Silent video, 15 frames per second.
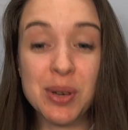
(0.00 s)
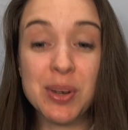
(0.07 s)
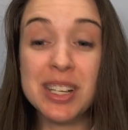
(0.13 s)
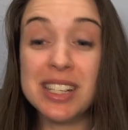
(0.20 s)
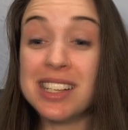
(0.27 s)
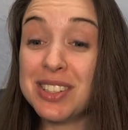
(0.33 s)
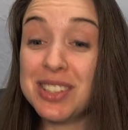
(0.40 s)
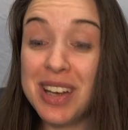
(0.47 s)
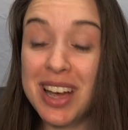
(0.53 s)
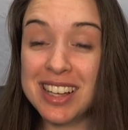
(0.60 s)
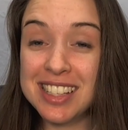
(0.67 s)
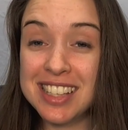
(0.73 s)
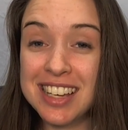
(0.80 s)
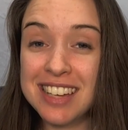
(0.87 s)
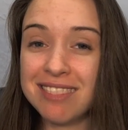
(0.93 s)
So it is
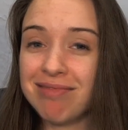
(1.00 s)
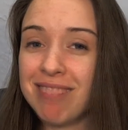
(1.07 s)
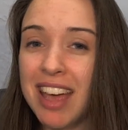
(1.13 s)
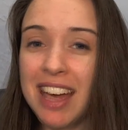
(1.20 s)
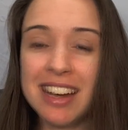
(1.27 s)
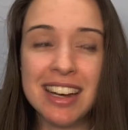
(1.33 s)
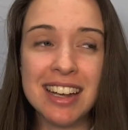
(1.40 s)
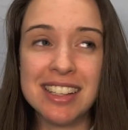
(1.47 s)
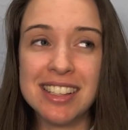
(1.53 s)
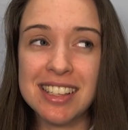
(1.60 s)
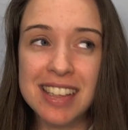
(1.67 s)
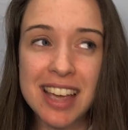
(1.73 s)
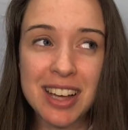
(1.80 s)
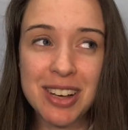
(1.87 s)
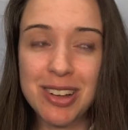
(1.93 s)
exhausting, and it
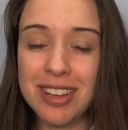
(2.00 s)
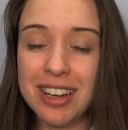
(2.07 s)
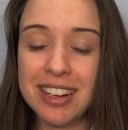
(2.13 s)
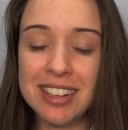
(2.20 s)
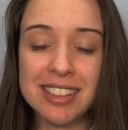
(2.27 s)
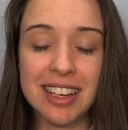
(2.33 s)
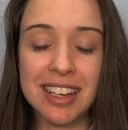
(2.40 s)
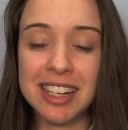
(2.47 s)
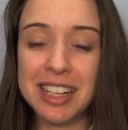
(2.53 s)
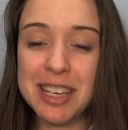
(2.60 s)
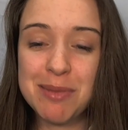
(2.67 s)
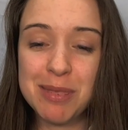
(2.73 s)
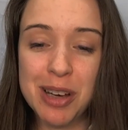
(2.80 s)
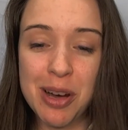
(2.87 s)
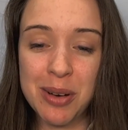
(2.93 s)
is a cycle, and it's
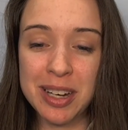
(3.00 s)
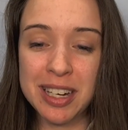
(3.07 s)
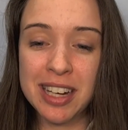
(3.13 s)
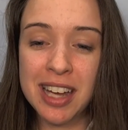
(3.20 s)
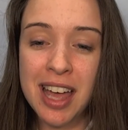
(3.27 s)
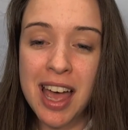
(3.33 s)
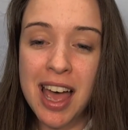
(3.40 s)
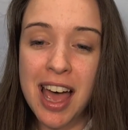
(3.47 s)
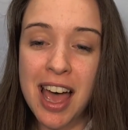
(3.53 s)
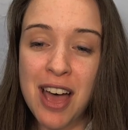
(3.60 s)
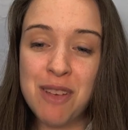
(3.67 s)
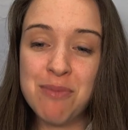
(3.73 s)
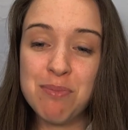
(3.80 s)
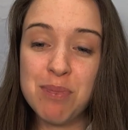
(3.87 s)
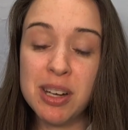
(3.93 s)
going to keep going,
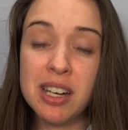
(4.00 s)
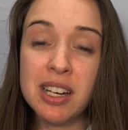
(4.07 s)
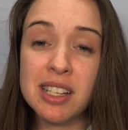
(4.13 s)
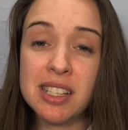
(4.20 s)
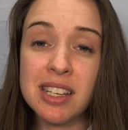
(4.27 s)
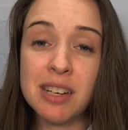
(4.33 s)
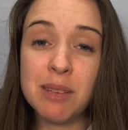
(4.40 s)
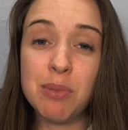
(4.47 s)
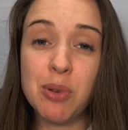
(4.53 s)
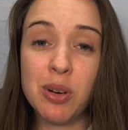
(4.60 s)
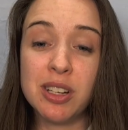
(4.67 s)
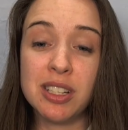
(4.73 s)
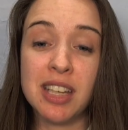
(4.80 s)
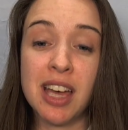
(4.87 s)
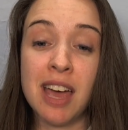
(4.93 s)
but it is an
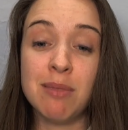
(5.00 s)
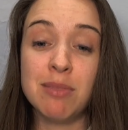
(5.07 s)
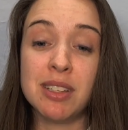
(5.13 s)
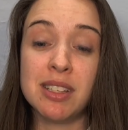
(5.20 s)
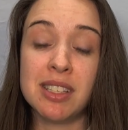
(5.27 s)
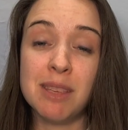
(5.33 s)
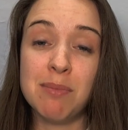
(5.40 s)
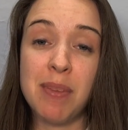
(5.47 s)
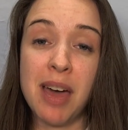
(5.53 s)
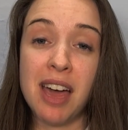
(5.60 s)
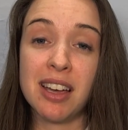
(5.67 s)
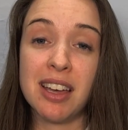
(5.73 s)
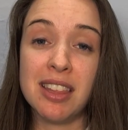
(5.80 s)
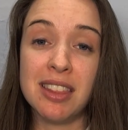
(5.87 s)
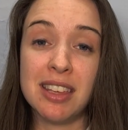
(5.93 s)
important time to sit
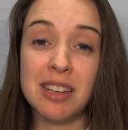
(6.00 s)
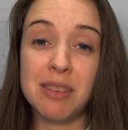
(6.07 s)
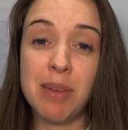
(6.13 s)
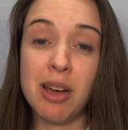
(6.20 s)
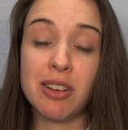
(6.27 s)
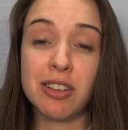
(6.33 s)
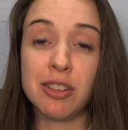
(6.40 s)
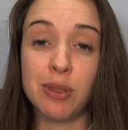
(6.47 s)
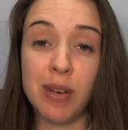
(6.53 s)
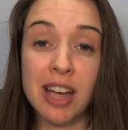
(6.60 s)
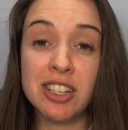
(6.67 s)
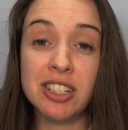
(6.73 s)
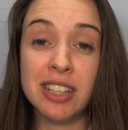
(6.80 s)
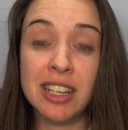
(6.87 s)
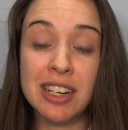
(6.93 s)
back and think about
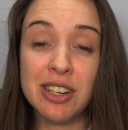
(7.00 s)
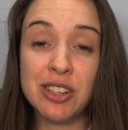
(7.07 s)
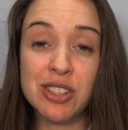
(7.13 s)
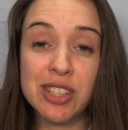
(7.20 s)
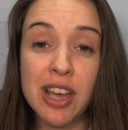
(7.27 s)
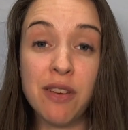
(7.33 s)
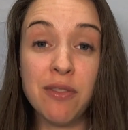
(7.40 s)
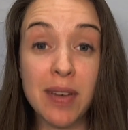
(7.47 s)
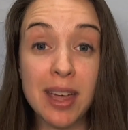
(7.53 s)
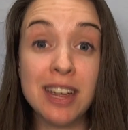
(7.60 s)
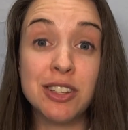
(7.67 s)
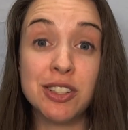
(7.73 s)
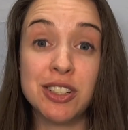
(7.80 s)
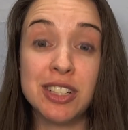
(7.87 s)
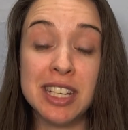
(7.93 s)
congratulating yourself
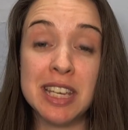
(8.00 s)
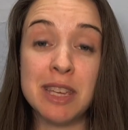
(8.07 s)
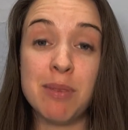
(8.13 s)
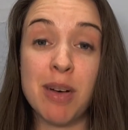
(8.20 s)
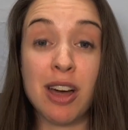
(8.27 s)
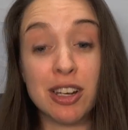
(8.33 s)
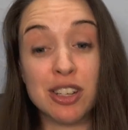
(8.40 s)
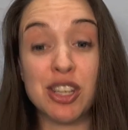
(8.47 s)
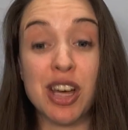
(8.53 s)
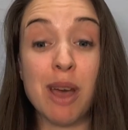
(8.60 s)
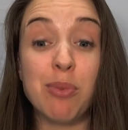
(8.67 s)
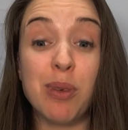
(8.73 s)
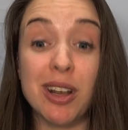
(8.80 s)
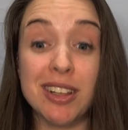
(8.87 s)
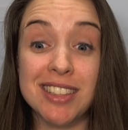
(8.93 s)
and your team on a
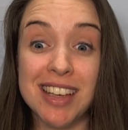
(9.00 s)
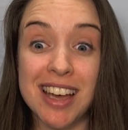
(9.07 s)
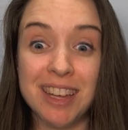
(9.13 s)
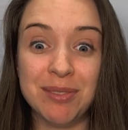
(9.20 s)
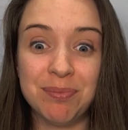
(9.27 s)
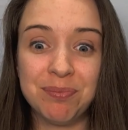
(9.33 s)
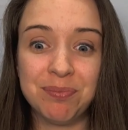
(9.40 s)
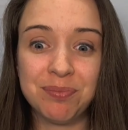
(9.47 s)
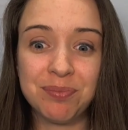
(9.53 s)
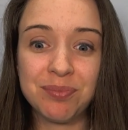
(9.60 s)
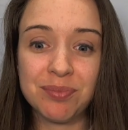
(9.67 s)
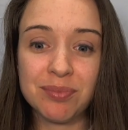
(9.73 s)
job well done.